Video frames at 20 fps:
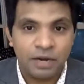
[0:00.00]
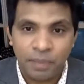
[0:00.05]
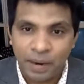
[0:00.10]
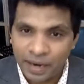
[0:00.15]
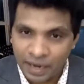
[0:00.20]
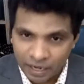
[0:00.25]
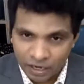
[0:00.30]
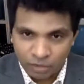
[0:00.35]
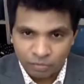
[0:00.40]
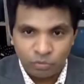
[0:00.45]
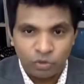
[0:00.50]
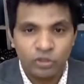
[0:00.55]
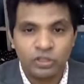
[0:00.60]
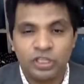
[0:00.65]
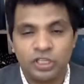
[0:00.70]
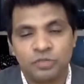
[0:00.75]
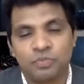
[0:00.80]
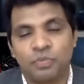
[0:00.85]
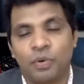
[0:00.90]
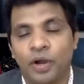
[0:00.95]
part, I removed
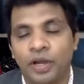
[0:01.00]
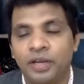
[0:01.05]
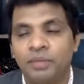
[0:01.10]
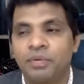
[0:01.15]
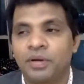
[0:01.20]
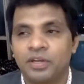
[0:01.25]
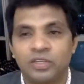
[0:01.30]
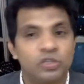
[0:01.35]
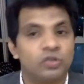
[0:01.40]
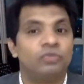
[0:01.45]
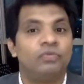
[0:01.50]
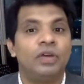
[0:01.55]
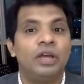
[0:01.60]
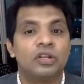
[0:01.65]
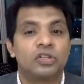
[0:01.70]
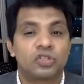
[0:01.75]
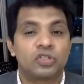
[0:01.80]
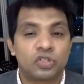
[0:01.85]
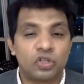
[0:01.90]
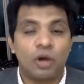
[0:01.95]
this point because you feel
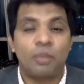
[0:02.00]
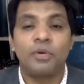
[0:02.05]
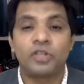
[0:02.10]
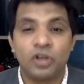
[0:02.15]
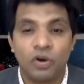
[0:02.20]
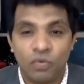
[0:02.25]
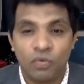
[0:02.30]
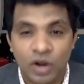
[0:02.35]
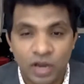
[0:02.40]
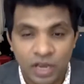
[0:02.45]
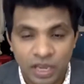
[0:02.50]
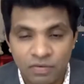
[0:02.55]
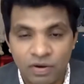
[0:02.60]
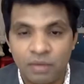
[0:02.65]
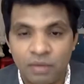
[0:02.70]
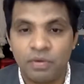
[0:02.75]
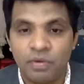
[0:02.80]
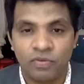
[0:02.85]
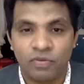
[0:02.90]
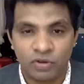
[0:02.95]
so much of work
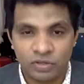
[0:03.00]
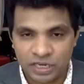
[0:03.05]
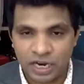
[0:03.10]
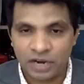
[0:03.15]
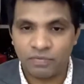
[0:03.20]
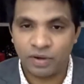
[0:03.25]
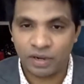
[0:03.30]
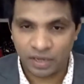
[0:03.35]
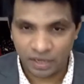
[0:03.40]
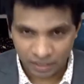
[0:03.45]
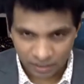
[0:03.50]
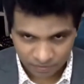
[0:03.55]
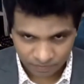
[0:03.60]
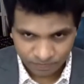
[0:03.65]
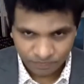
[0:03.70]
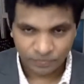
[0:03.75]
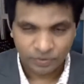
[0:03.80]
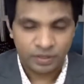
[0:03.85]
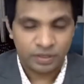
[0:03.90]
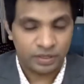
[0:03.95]
even before you start working.
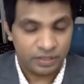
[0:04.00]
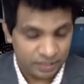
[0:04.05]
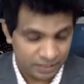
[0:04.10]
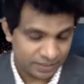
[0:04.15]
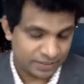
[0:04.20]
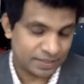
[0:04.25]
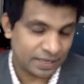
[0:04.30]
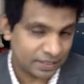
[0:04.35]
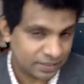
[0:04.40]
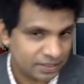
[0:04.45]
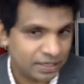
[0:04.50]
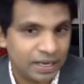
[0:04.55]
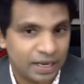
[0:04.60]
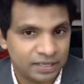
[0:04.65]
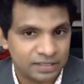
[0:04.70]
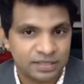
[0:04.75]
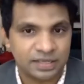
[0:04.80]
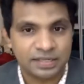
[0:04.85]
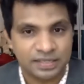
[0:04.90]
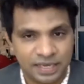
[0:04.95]
Yes, actually,
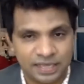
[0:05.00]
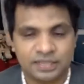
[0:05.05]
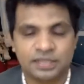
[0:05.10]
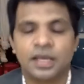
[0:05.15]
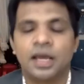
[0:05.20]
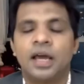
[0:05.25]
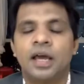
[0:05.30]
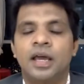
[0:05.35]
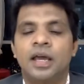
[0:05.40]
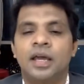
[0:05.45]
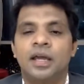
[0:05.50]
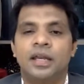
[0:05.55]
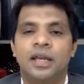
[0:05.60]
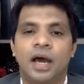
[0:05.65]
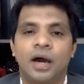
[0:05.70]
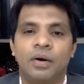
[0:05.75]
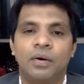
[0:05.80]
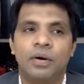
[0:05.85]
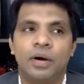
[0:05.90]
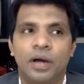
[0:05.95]
answer is yes.
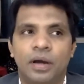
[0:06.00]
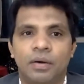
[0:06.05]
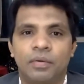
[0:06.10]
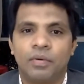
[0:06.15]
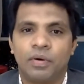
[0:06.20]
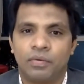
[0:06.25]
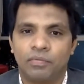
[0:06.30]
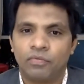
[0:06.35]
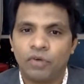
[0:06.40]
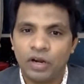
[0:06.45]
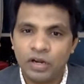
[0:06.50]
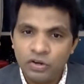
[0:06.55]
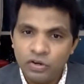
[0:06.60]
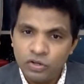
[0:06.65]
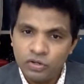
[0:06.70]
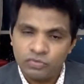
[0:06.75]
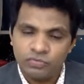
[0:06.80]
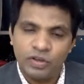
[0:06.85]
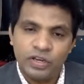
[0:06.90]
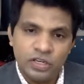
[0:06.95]
Now, when
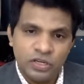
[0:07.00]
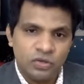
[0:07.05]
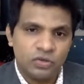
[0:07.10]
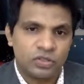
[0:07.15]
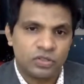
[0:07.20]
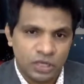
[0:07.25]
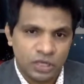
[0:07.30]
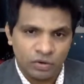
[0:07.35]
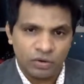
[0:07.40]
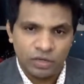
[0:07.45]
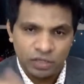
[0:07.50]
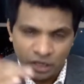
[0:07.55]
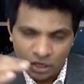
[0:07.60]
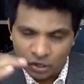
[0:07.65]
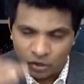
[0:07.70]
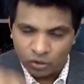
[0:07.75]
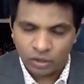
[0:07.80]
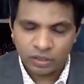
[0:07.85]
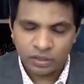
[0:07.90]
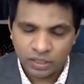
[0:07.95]
you know
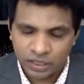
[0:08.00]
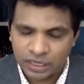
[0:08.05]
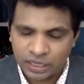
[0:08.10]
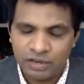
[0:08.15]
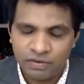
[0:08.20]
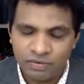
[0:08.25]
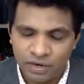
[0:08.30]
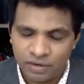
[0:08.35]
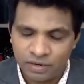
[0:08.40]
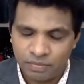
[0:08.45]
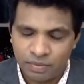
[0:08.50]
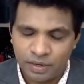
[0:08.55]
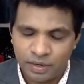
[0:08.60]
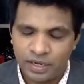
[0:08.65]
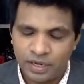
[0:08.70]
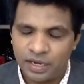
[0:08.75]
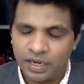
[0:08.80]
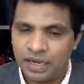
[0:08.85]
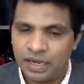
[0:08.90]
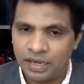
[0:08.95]
in the keyword
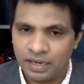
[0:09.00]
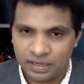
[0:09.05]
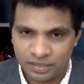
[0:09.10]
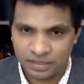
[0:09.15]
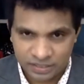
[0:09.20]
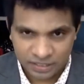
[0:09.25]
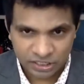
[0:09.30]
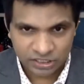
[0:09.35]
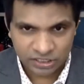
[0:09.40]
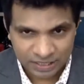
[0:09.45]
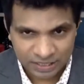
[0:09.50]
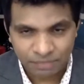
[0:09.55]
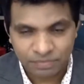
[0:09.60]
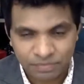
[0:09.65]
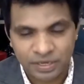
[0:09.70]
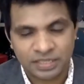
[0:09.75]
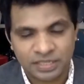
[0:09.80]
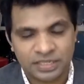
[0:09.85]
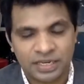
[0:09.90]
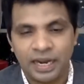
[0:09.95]
research step
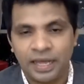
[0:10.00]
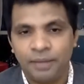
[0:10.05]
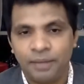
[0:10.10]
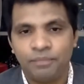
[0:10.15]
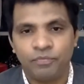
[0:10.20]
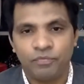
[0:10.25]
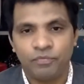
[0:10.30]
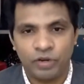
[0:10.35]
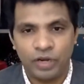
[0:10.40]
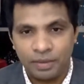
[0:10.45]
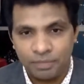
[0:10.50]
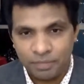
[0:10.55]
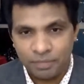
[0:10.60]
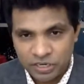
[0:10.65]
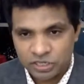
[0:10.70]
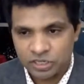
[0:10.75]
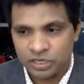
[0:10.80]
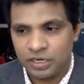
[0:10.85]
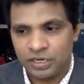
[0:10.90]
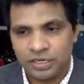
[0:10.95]
yesterday, when I
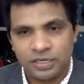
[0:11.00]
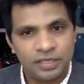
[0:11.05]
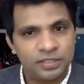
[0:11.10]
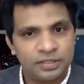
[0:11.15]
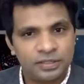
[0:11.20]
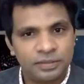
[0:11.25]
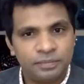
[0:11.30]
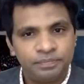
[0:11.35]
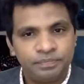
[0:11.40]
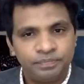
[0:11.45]
mentioned it is